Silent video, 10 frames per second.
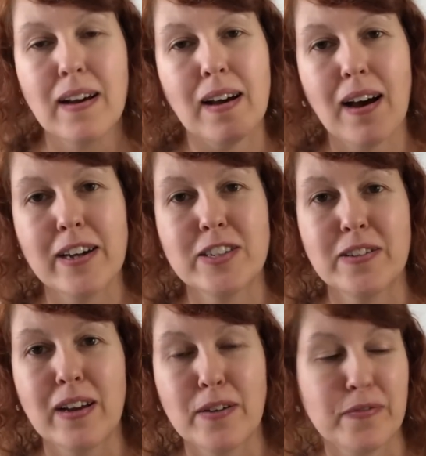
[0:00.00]
I do
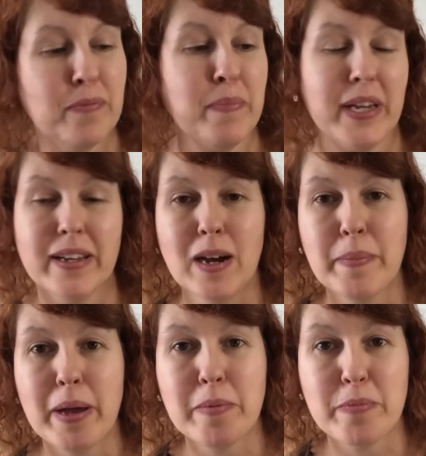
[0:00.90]
love picking up
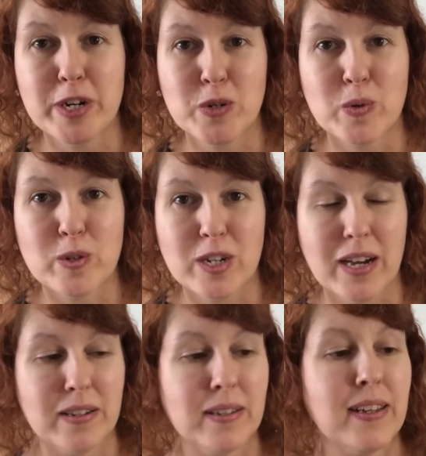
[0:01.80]
Emma Bridgewater.